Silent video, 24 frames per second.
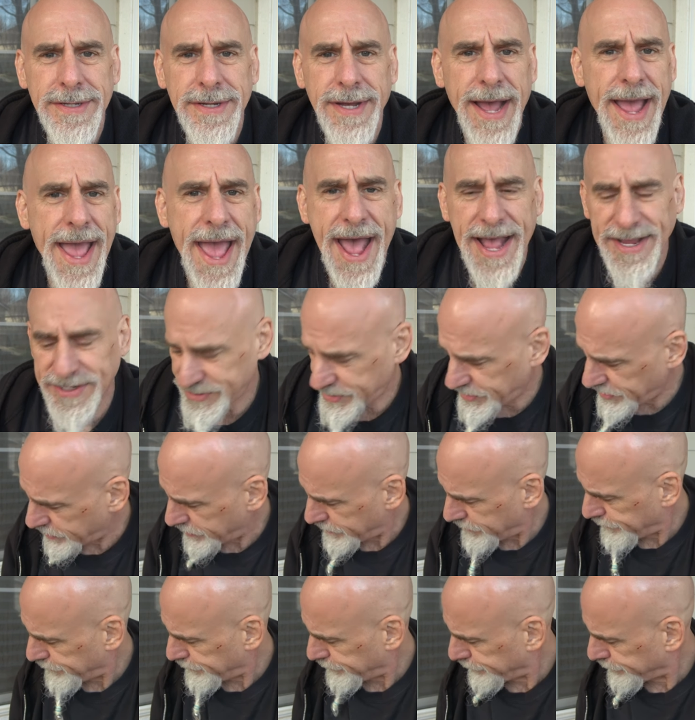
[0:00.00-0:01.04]
I ask you.
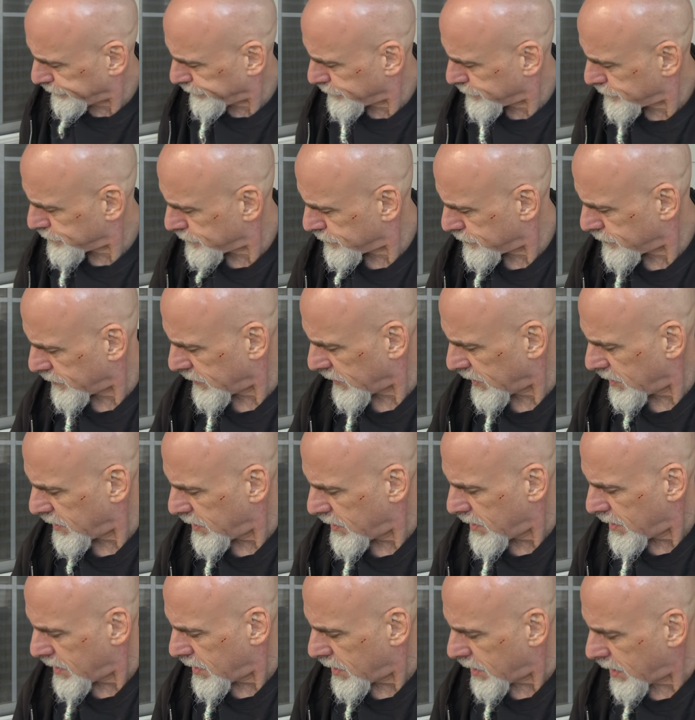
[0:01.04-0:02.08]

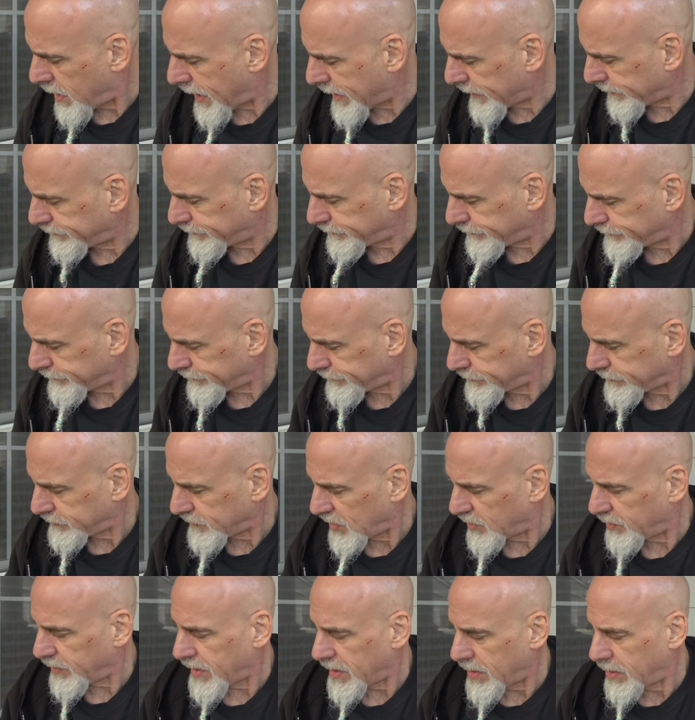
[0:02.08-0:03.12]
All right,
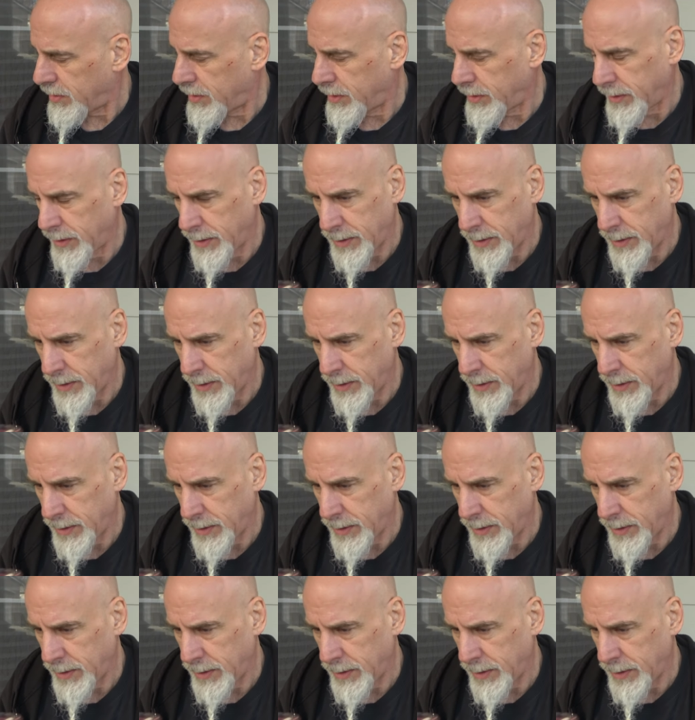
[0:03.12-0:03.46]
here we go.